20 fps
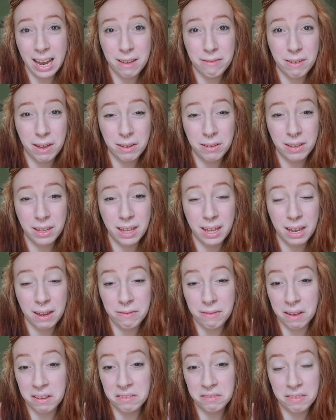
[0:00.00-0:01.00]
It
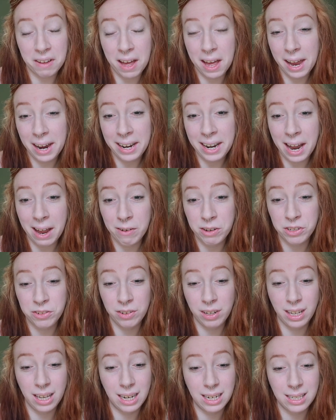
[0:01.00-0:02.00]
felt fine. I was
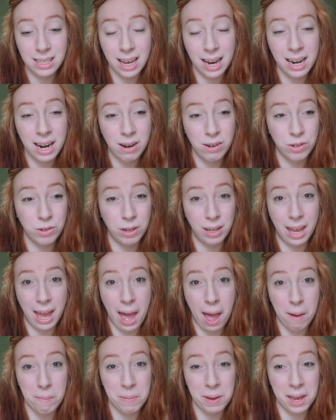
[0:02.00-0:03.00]
really excited. I was really
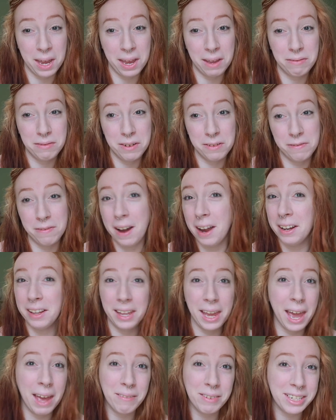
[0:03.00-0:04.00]
happy to
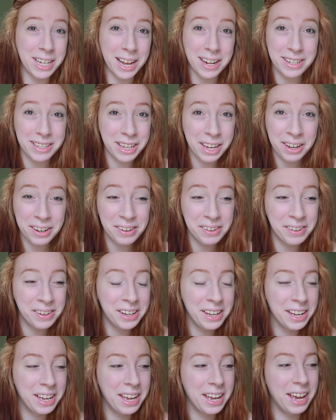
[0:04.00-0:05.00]
finally have a tattoo.
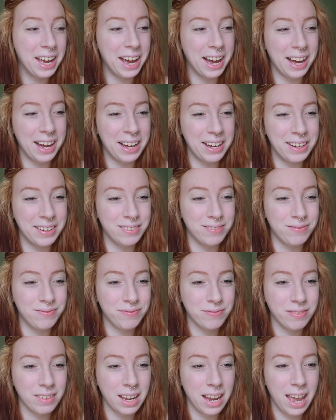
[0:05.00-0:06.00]

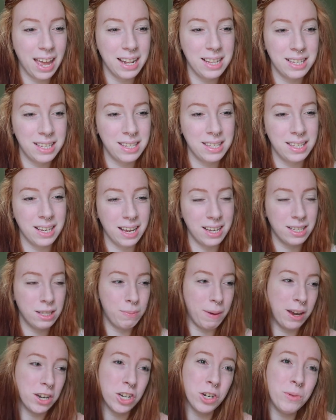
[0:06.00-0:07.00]
It's a
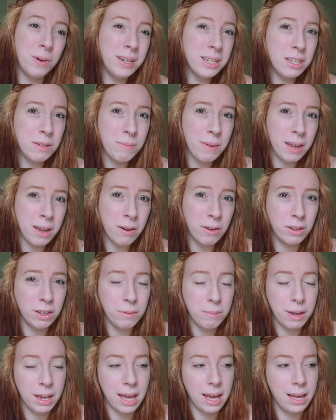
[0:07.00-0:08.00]
special one to me only
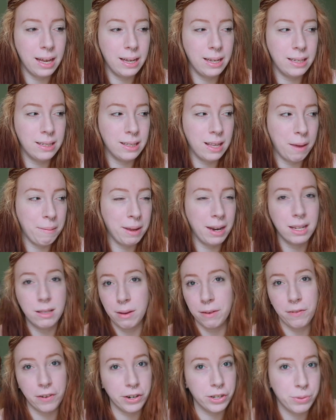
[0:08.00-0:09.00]
because, I mean, it's
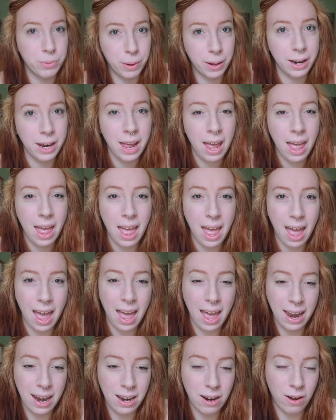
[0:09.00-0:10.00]
my first one,
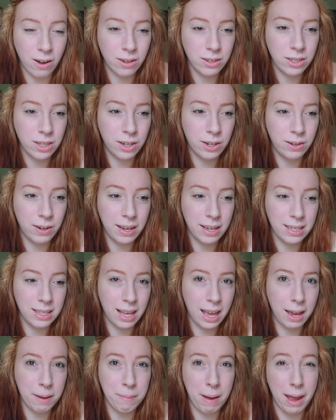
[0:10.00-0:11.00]
and it also is
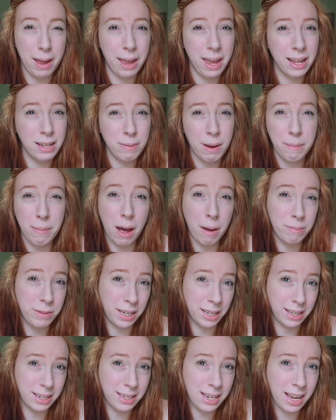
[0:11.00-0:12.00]
like it's my Bob
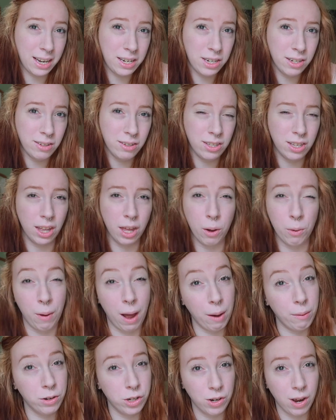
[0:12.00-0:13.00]
Dylan tattoo, so like,
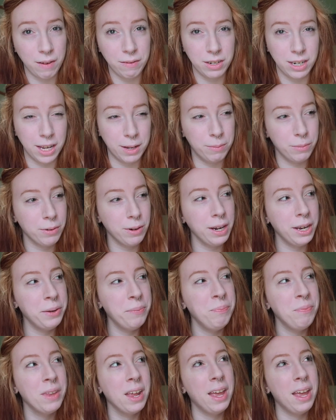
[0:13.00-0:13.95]
why would you have a tambourine?